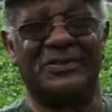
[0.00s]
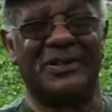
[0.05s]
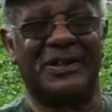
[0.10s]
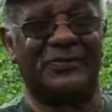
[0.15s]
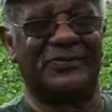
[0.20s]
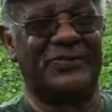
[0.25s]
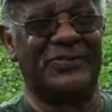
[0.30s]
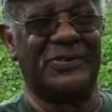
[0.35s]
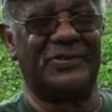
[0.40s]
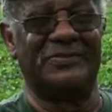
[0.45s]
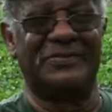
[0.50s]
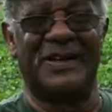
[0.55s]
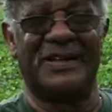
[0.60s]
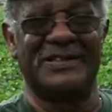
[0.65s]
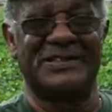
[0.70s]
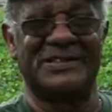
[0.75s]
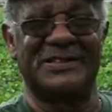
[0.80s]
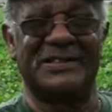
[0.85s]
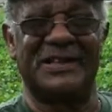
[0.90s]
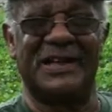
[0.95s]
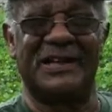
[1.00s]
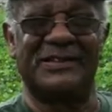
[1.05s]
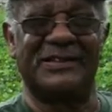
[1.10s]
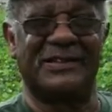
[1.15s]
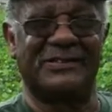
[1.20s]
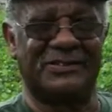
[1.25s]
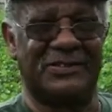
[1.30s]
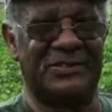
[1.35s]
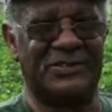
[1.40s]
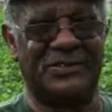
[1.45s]
few months now.
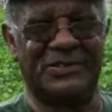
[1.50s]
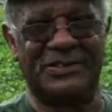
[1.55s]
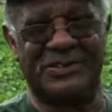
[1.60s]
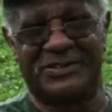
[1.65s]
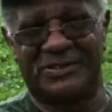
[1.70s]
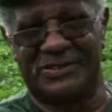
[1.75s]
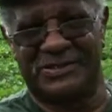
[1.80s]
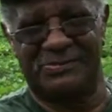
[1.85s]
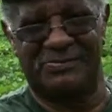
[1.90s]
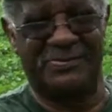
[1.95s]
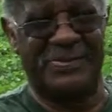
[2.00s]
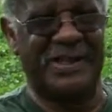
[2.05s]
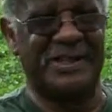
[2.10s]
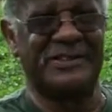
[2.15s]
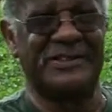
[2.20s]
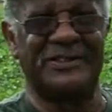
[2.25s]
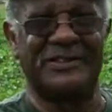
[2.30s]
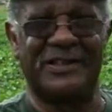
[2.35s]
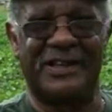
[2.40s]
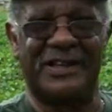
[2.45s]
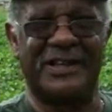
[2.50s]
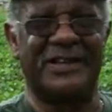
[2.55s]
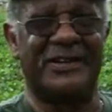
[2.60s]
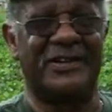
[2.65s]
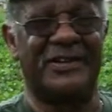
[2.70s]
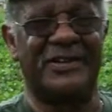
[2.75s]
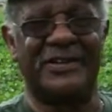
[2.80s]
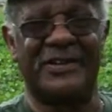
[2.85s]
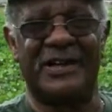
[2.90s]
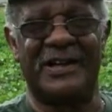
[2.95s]
Just bitten
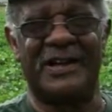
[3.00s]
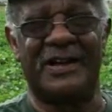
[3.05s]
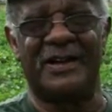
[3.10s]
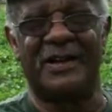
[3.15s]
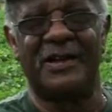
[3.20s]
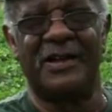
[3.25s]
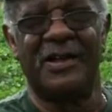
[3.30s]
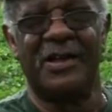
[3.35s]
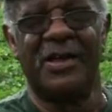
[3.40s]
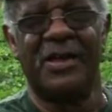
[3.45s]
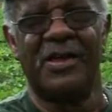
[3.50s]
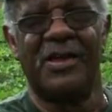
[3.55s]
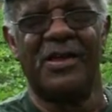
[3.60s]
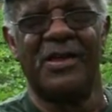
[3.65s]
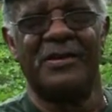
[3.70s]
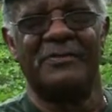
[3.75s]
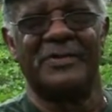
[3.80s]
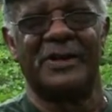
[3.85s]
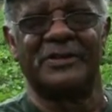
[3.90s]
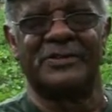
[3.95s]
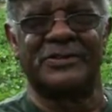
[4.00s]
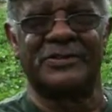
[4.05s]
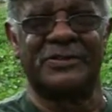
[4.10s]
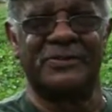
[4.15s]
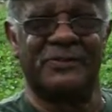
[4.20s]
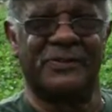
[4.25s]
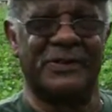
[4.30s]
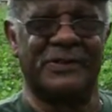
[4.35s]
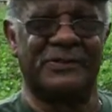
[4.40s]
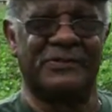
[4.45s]
here and there. But
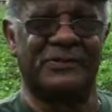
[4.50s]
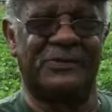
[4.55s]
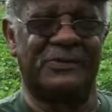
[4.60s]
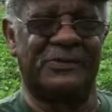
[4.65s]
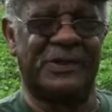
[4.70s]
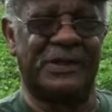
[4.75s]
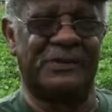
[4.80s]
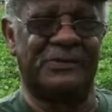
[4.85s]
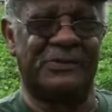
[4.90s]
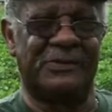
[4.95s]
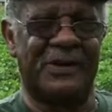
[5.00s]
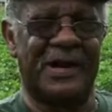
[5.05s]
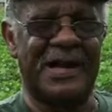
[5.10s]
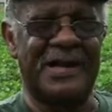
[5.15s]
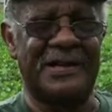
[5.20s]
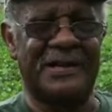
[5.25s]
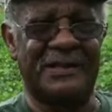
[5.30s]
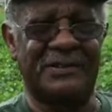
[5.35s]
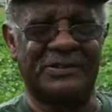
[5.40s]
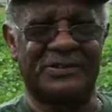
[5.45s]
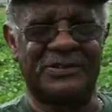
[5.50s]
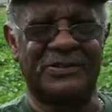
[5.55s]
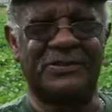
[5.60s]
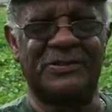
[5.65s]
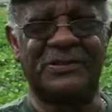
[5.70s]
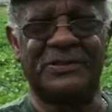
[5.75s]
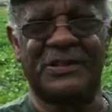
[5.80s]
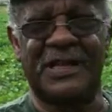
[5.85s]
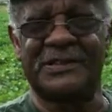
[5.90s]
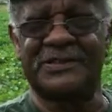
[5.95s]
when in writing, as
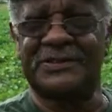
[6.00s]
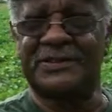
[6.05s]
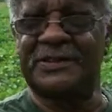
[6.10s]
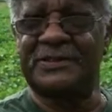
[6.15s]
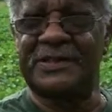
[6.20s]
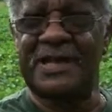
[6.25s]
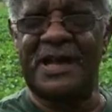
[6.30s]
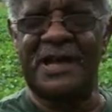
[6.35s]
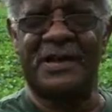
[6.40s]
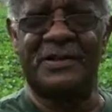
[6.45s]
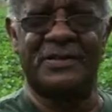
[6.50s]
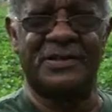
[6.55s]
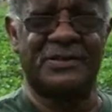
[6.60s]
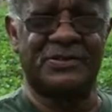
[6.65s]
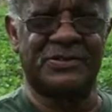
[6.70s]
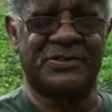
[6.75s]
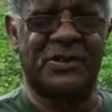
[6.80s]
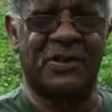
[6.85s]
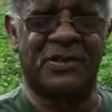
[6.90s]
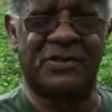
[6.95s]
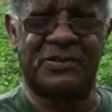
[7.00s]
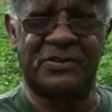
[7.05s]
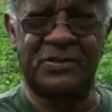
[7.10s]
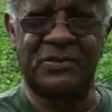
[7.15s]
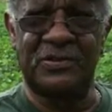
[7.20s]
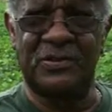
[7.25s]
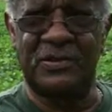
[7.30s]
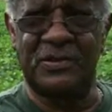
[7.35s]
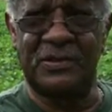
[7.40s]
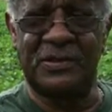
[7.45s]
soon as I sit down and start
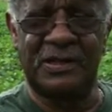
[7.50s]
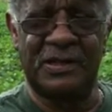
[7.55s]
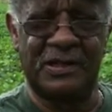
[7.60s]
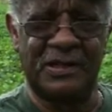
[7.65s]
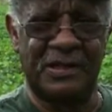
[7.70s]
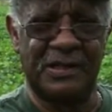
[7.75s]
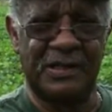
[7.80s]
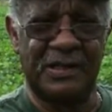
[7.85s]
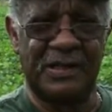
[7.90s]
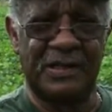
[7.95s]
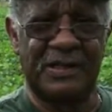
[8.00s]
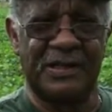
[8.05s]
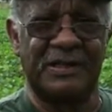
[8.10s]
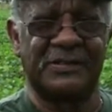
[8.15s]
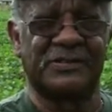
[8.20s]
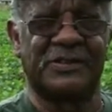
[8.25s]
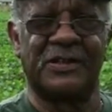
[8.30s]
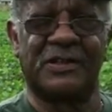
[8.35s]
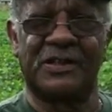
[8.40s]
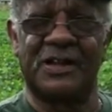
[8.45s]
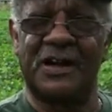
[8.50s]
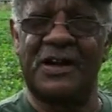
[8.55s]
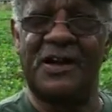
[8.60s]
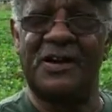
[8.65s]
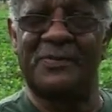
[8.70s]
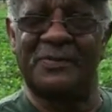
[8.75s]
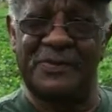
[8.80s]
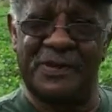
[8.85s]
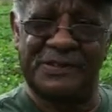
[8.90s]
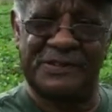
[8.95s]
doing, it's gonna
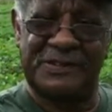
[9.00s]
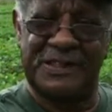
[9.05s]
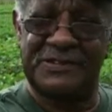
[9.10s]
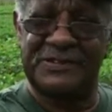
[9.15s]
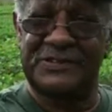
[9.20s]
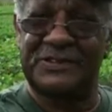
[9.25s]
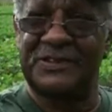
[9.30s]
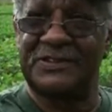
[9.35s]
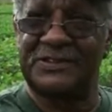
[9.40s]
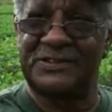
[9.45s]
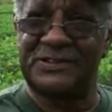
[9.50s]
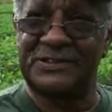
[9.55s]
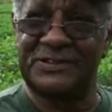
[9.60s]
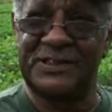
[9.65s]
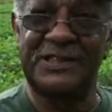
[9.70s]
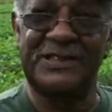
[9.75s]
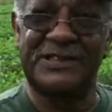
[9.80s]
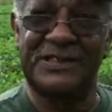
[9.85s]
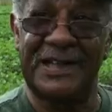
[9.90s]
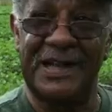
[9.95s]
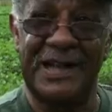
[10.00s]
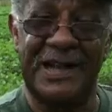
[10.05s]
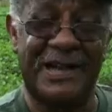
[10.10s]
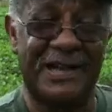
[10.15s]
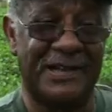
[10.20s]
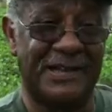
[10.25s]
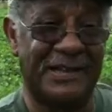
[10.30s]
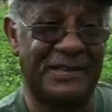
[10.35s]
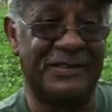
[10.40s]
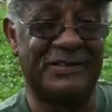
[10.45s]
come. But just to sit
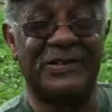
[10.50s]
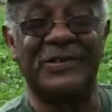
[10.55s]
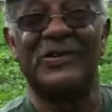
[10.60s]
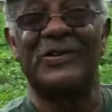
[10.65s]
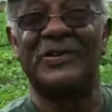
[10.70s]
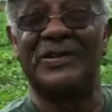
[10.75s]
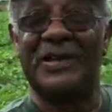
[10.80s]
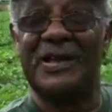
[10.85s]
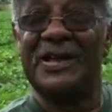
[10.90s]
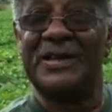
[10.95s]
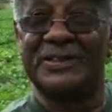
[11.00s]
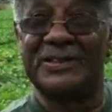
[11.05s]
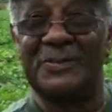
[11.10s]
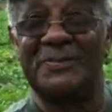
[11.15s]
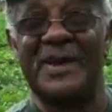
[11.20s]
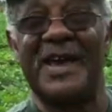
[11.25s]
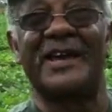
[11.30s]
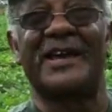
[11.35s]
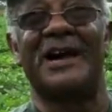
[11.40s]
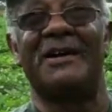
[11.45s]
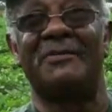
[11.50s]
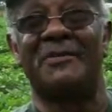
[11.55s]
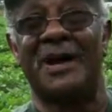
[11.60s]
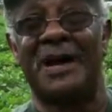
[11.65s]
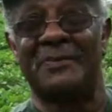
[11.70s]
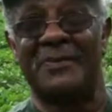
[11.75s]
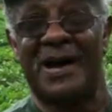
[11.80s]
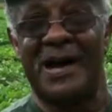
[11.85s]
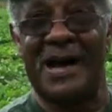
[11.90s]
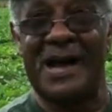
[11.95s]
there and do it, to make up
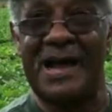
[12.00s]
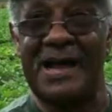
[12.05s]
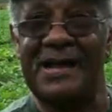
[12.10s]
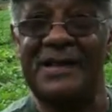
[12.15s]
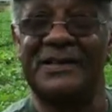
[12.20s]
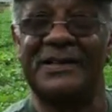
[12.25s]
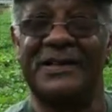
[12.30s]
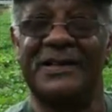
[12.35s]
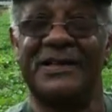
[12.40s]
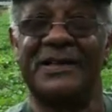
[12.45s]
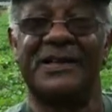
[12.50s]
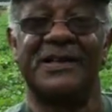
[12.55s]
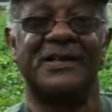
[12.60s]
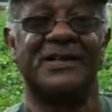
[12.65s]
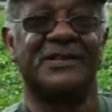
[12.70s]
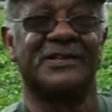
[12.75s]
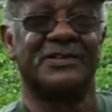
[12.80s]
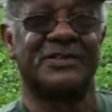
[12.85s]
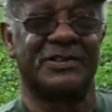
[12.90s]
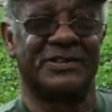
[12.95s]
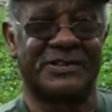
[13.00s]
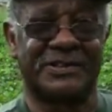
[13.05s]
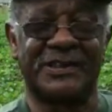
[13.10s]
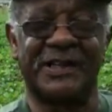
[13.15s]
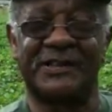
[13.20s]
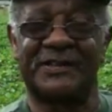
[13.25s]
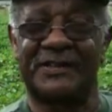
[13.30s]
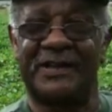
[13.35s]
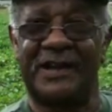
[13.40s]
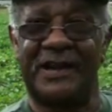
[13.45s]
my mind, to
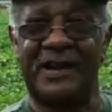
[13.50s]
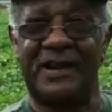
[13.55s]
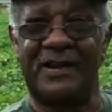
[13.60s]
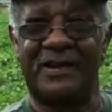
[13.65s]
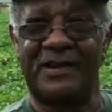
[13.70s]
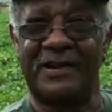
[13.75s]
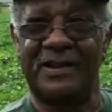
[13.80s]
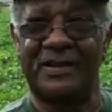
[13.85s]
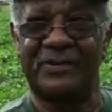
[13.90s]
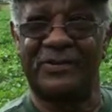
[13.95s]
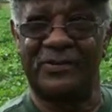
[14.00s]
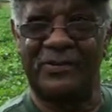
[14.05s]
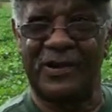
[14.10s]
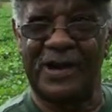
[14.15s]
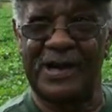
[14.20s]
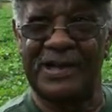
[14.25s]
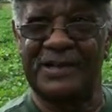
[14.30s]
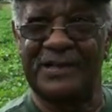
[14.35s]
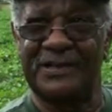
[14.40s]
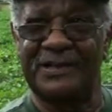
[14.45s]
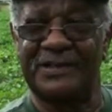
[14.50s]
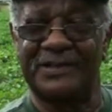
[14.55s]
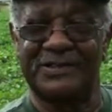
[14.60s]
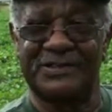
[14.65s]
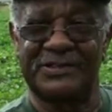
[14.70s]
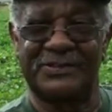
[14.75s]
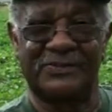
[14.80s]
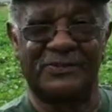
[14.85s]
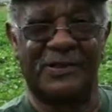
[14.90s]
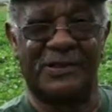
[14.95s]
sit there and write
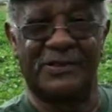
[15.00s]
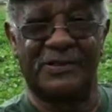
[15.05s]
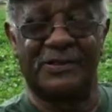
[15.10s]
is one